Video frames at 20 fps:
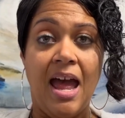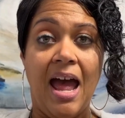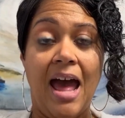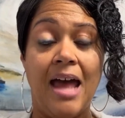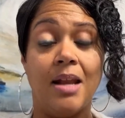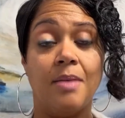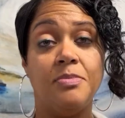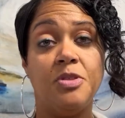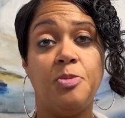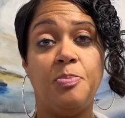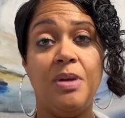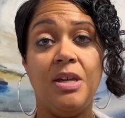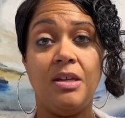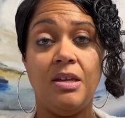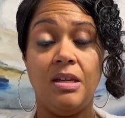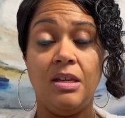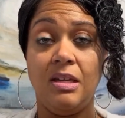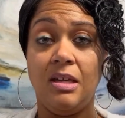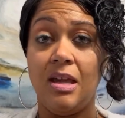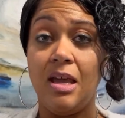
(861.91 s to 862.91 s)
And I'm
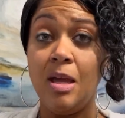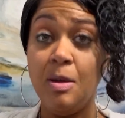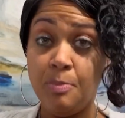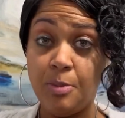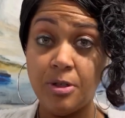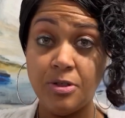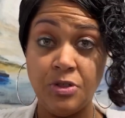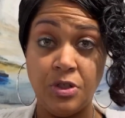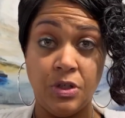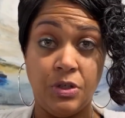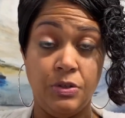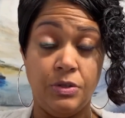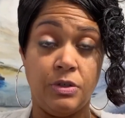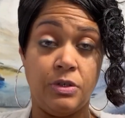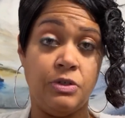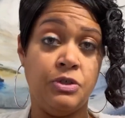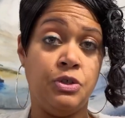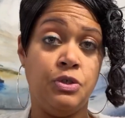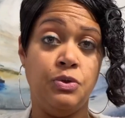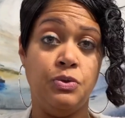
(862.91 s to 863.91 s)
speaking in
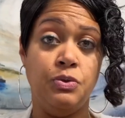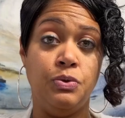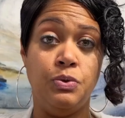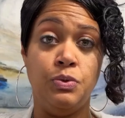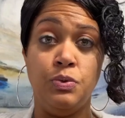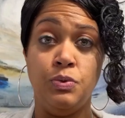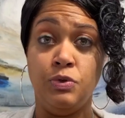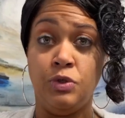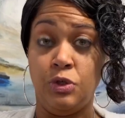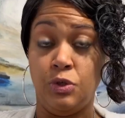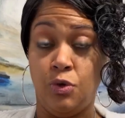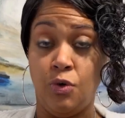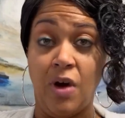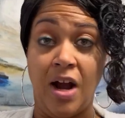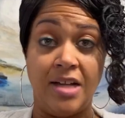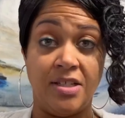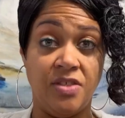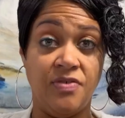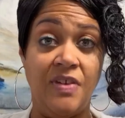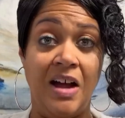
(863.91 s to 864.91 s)
particular to
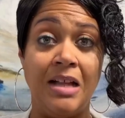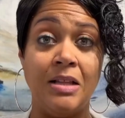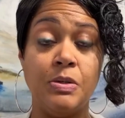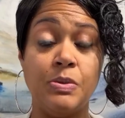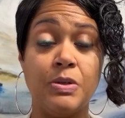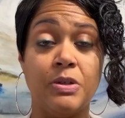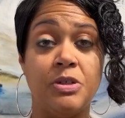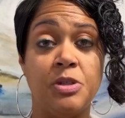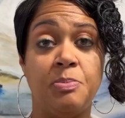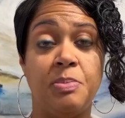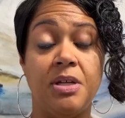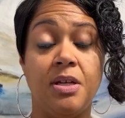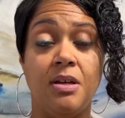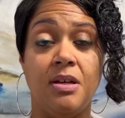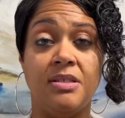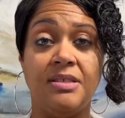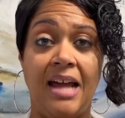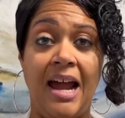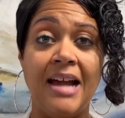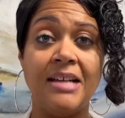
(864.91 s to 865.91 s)
Christ followers,
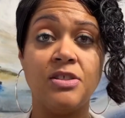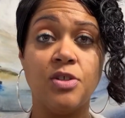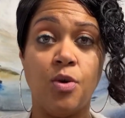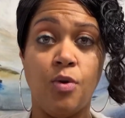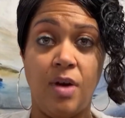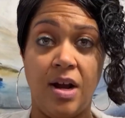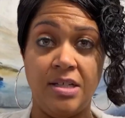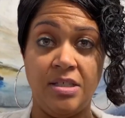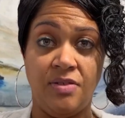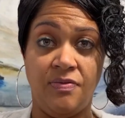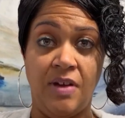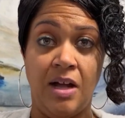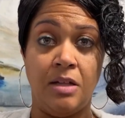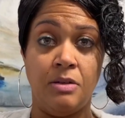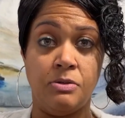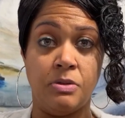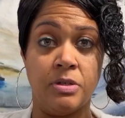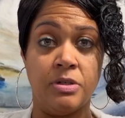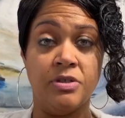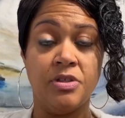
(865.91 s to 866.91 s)
because as Christ
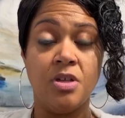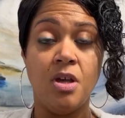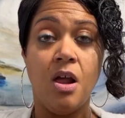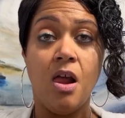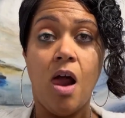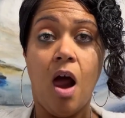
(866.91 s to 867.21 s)
followers,